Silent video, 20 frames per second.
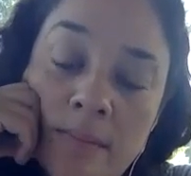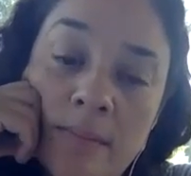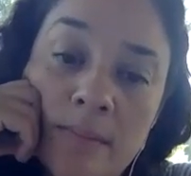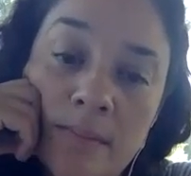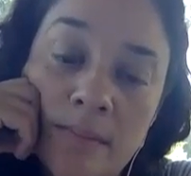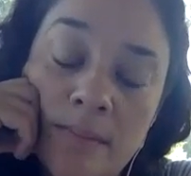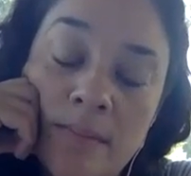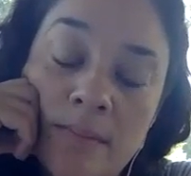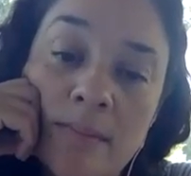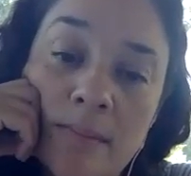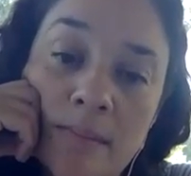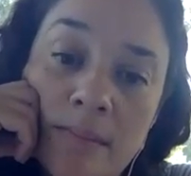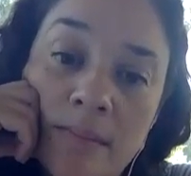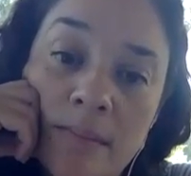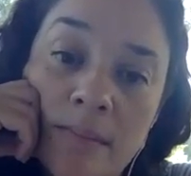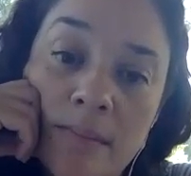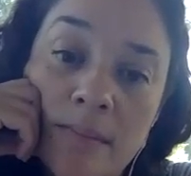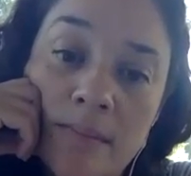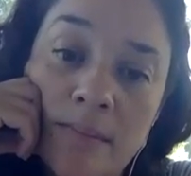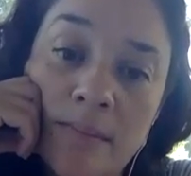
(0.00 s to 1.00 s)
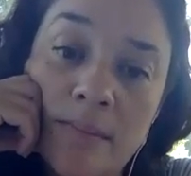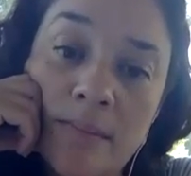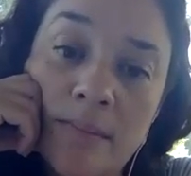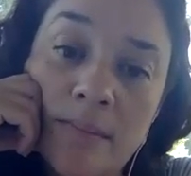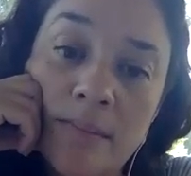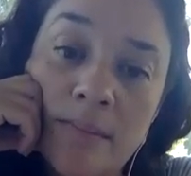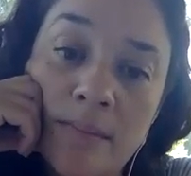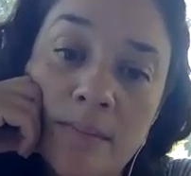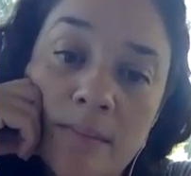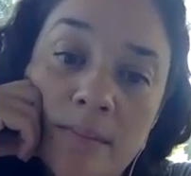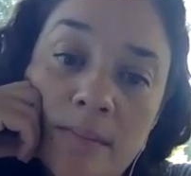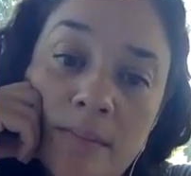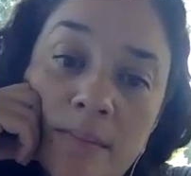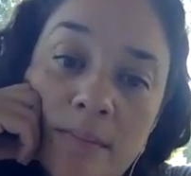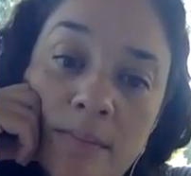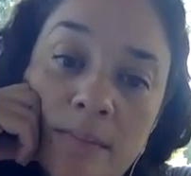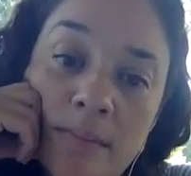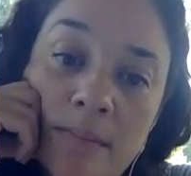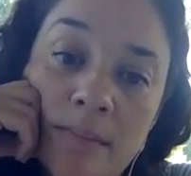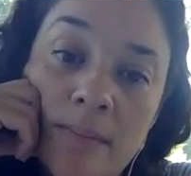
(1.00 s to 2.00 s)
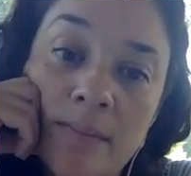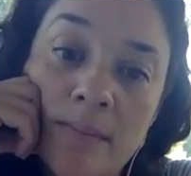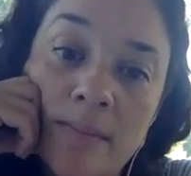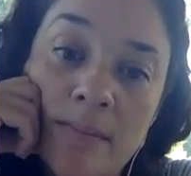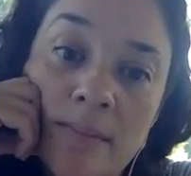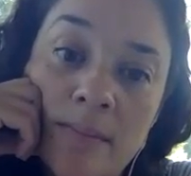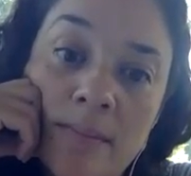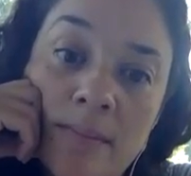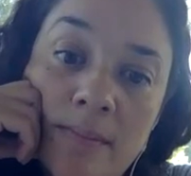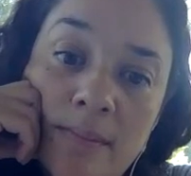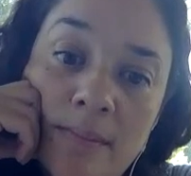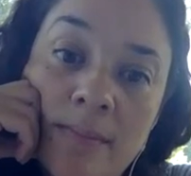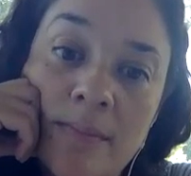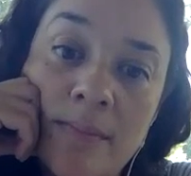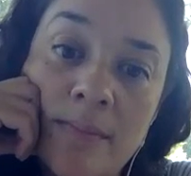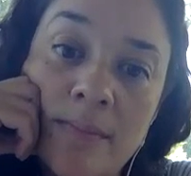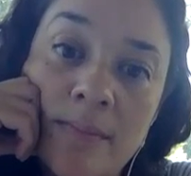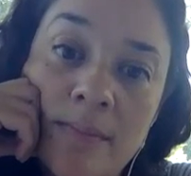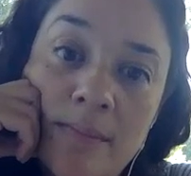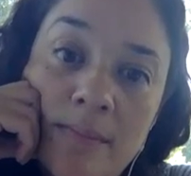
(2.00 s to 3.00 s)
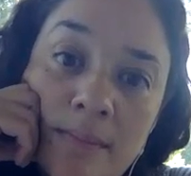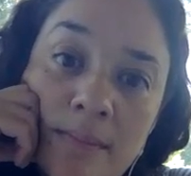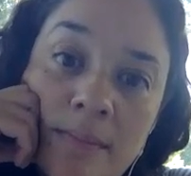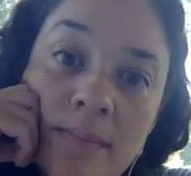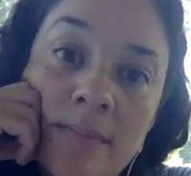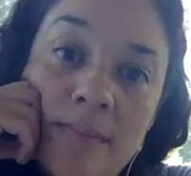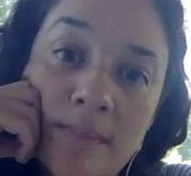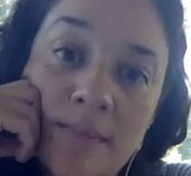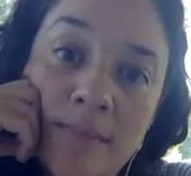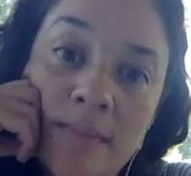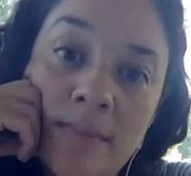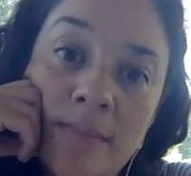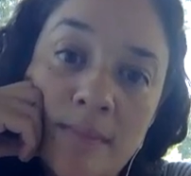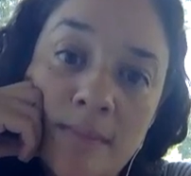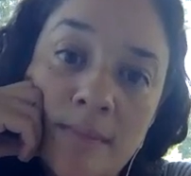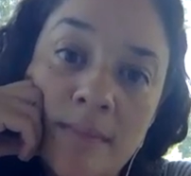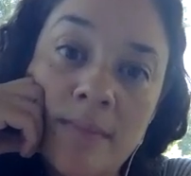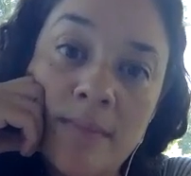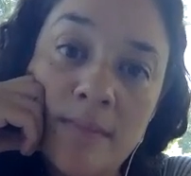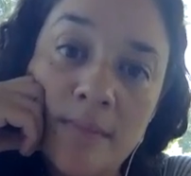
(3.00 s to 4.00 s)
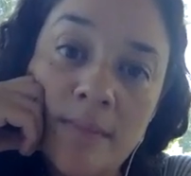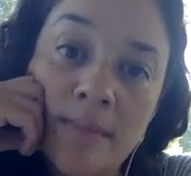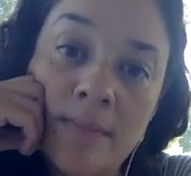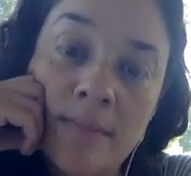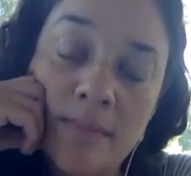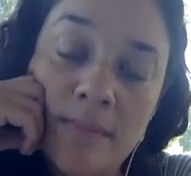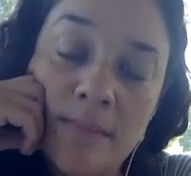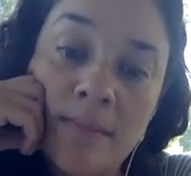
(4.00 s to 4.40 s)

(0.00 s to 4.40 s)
(silent)